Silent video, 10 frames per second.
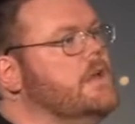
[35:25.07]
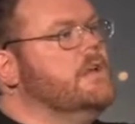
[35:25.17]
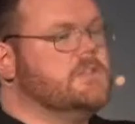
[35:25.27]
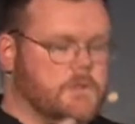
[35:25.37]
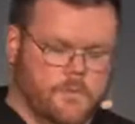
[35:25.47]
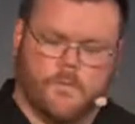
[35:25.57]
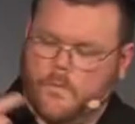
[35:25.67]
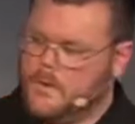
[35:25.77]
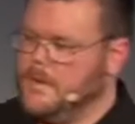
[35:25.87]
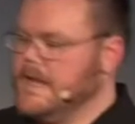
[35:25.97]
So what
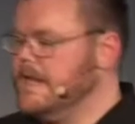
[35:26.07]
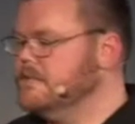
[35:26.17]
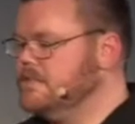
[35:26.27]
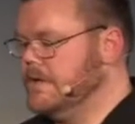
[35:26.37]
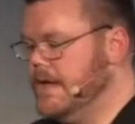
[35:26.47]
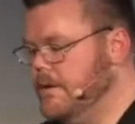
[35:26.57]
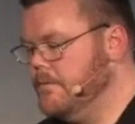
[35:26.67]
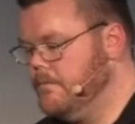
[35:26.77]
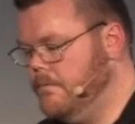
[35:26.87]
I want to get into now